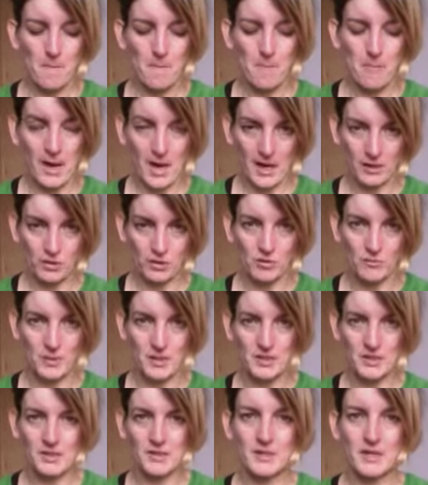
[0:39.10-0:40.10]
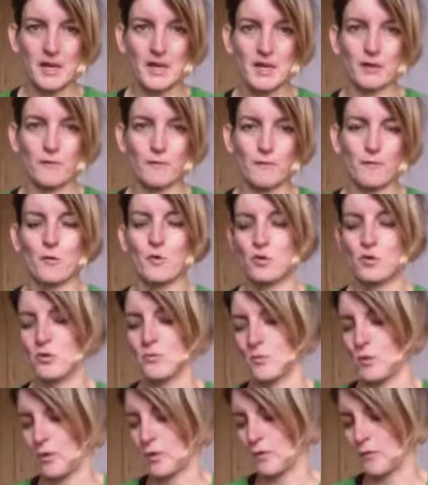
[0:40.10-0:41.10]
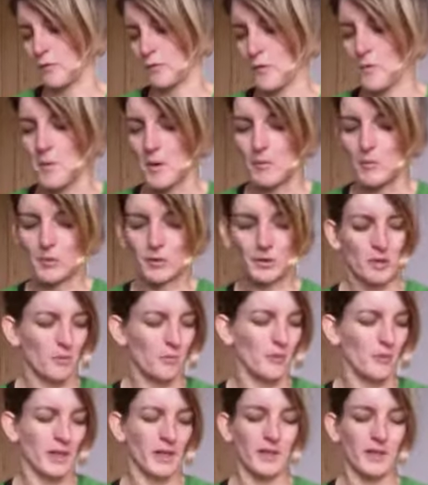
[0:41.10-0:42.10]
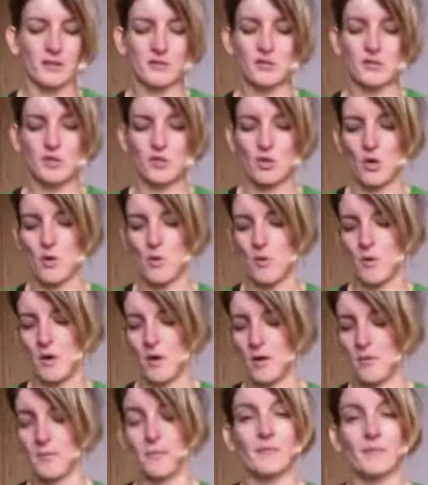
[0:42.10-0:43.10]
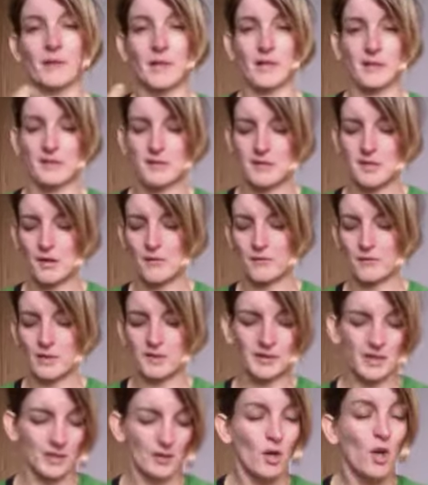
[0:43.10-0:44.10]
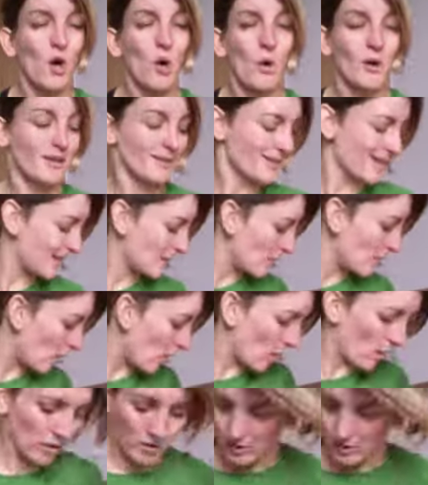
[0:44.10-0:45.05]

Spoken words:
packed up, as I said, for tomorrow, for my working week, so let's dive right in. Or I tell you what,